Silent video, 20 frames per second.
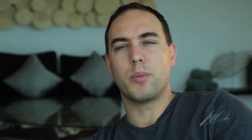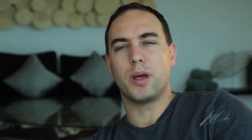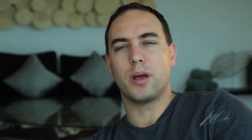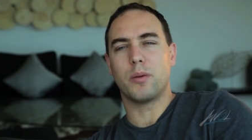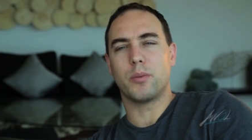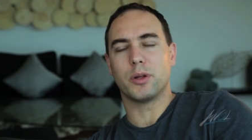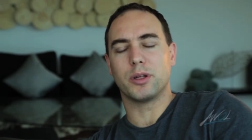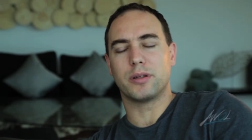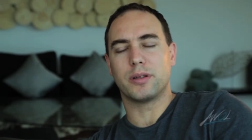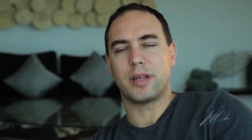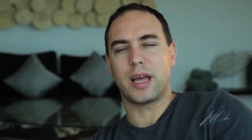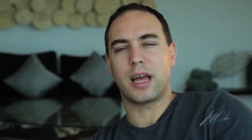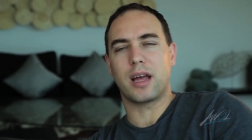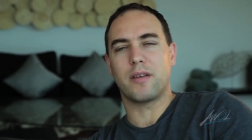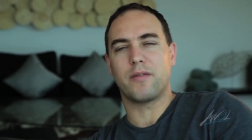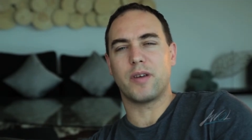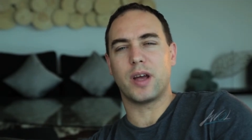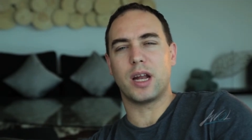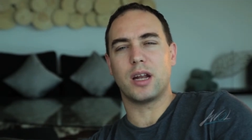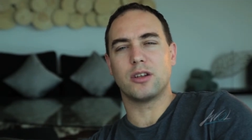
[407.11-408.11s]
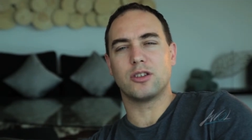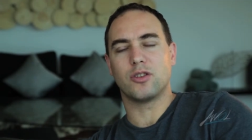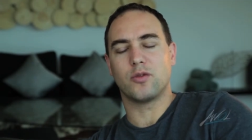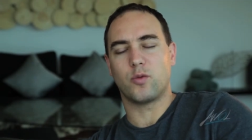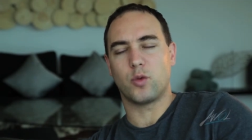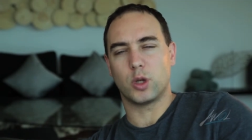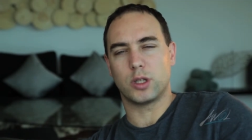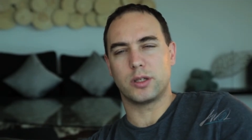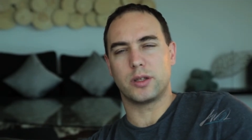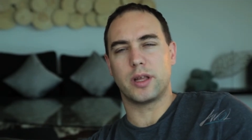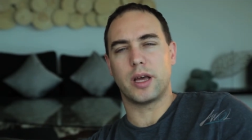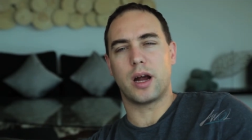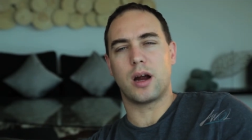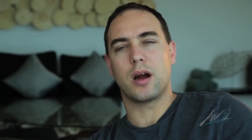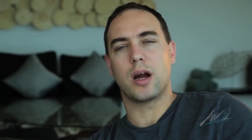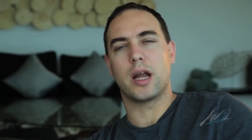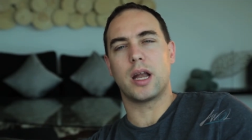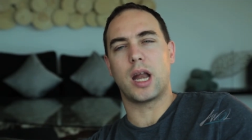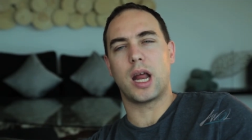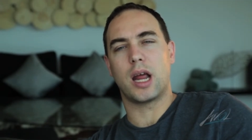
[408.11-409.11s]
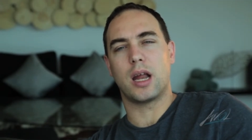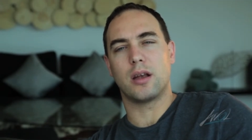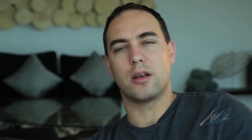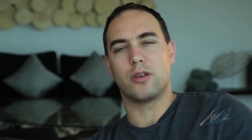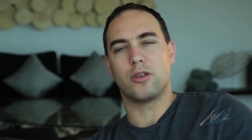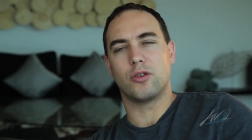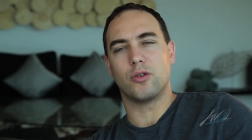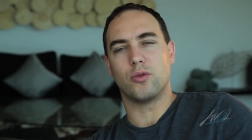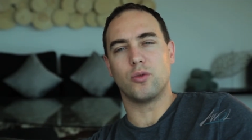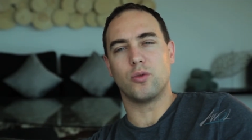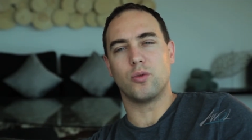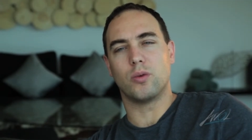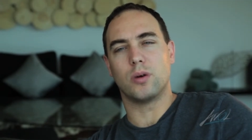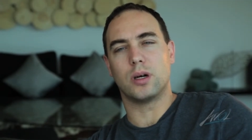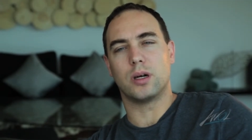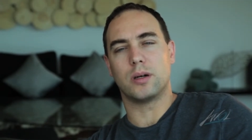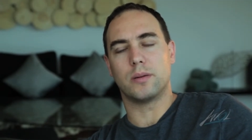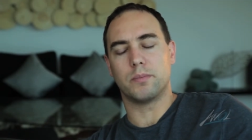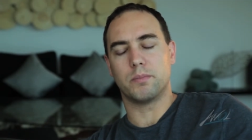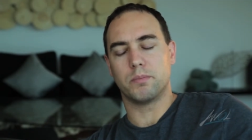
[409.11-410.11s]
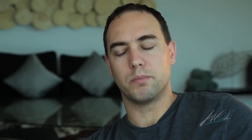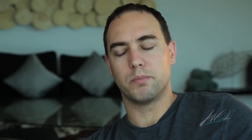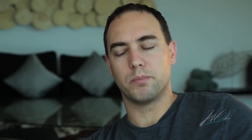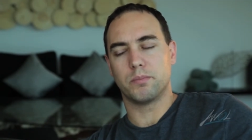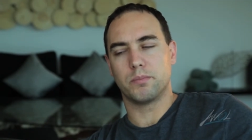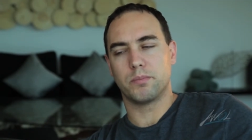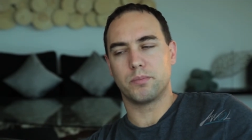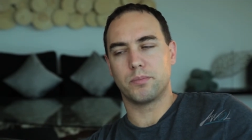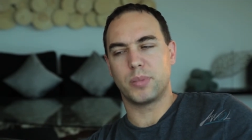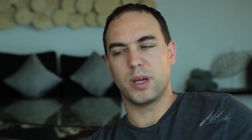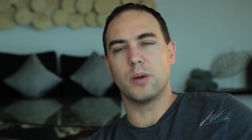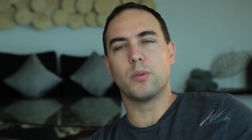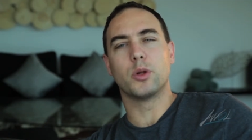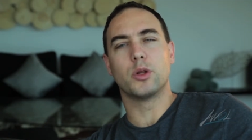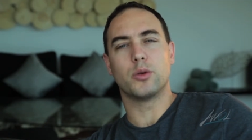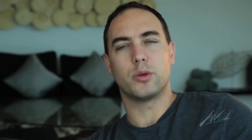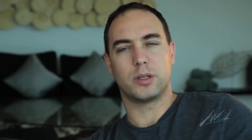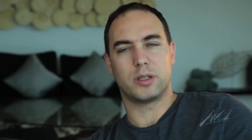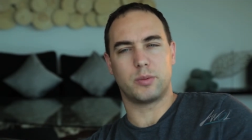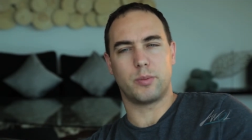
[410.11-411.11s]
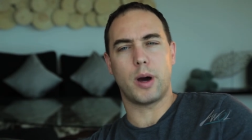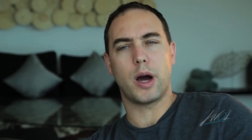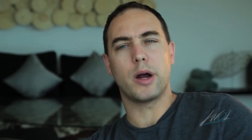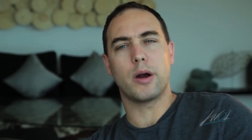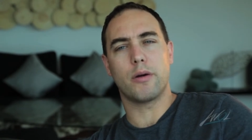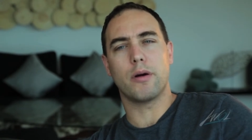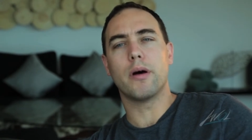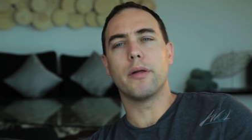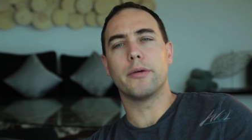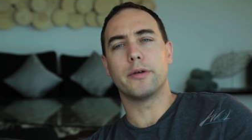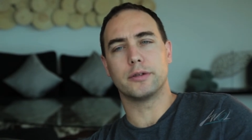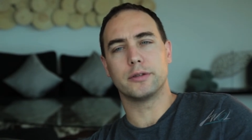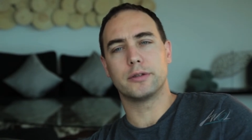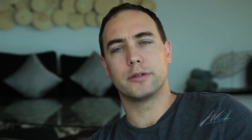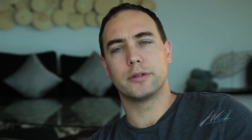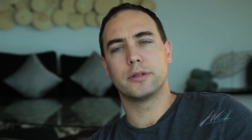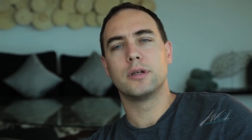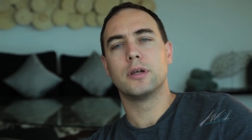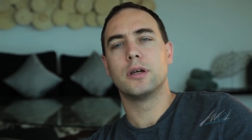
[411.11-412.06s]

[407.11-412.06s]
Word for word: to be able to take advantage of what's there and to be able to inspire others.